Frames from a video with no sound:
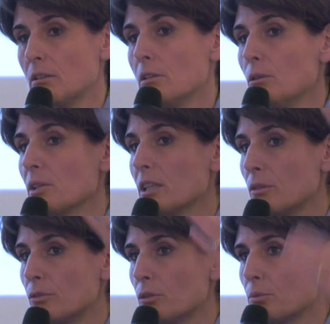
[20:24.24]

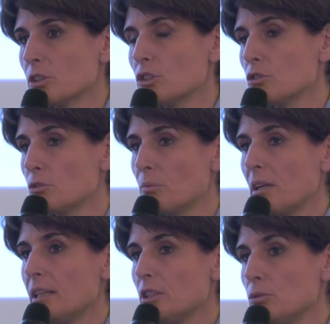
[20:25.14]
looking forward to
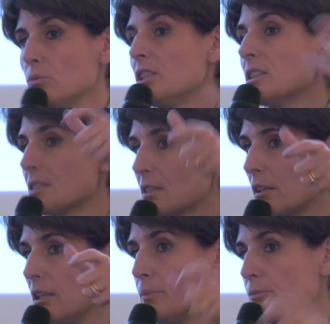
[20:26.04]
really do this
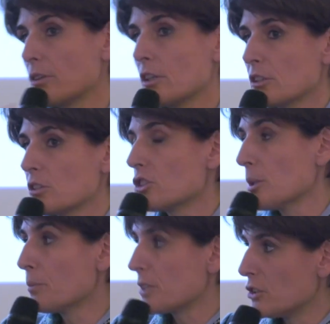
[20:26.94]
leapfrog
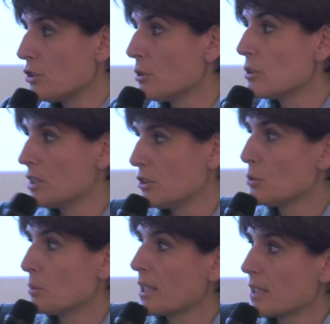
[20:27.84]
jump that
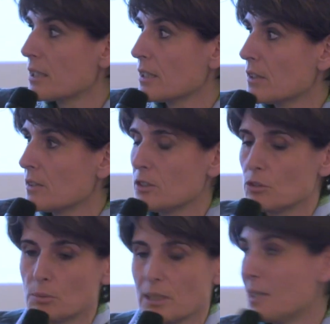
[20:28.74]
you
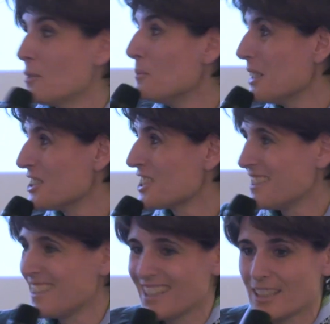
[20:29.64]
were
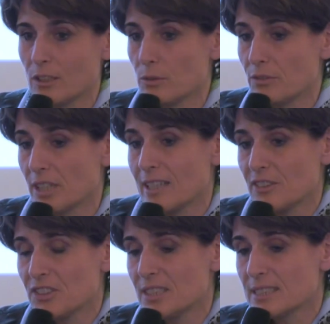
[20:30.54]
mentioning, Ludewig.
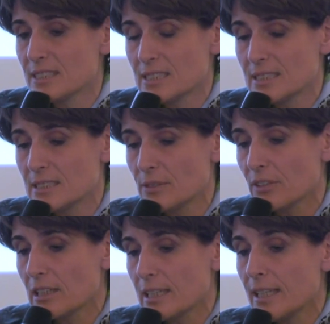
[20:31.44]
And this is
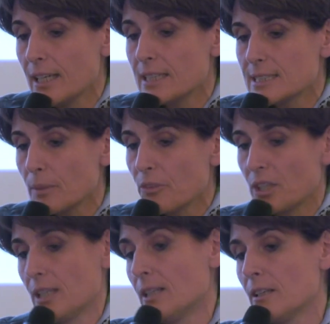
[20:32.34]
definitely
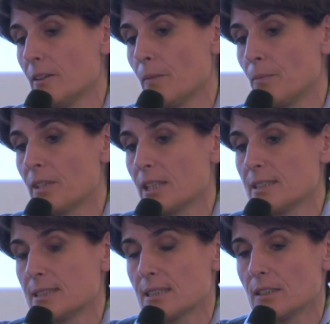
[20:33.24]
something
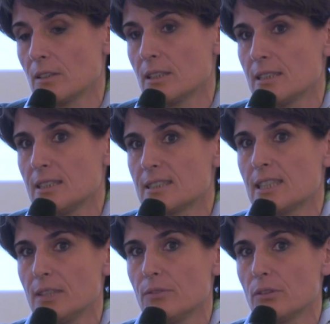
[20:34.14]
that is
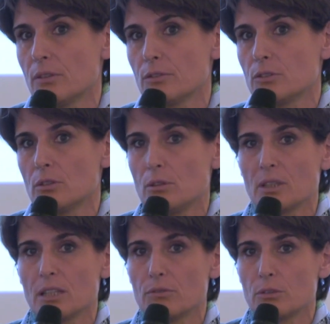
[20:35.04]
key for
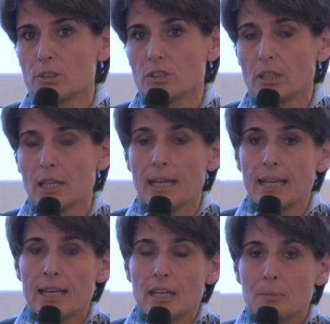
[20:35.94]
looking forward.
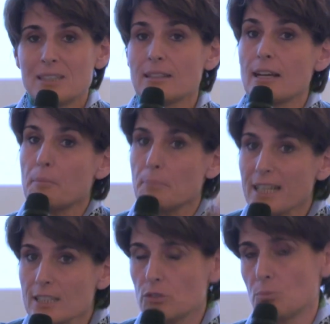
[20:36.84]
But I'm
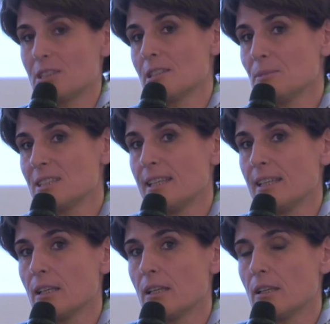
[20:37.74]
back to what I'm saying.